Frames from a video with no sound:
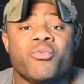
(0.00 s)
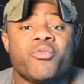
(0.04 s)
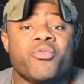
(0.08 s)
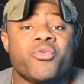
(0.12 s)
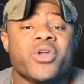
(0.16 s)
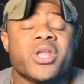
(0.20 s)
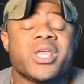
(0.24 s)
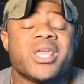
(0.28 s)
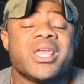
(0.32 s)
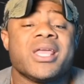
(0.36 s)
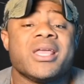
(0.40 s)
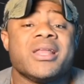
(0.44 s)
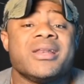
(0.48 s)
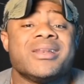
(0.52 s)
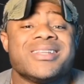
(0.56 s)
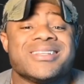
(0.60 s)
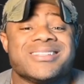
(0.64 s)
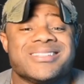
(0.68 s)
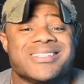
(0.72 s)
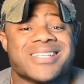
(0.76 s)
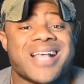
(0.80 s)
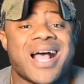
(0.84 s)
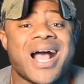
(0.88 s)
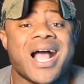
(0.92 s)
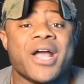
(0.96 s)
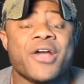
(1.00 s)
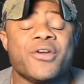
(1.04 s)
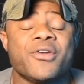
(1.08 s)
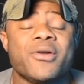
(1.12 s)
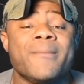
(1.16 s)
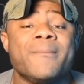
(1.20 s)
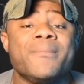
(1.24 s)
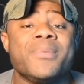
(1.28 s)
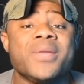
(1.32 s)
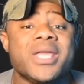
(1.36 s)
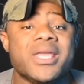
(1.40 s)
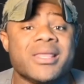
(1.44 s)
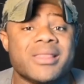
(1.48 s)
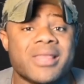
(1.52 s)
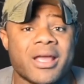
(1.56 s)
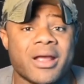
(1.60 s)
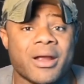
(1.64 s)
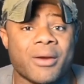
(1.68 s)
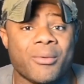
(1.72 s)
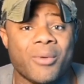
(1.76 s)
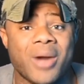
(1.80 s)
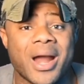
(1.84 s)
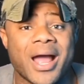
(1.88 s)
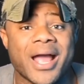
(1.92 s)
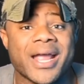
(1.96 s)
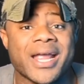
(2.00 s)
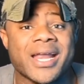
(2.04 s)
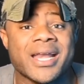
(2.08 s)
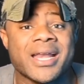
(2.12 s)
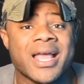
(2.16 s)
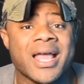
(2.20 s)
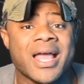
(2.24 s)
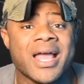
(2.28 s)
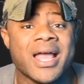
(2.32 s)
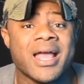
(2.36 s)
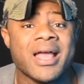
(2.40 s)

freaking desire to be there, right?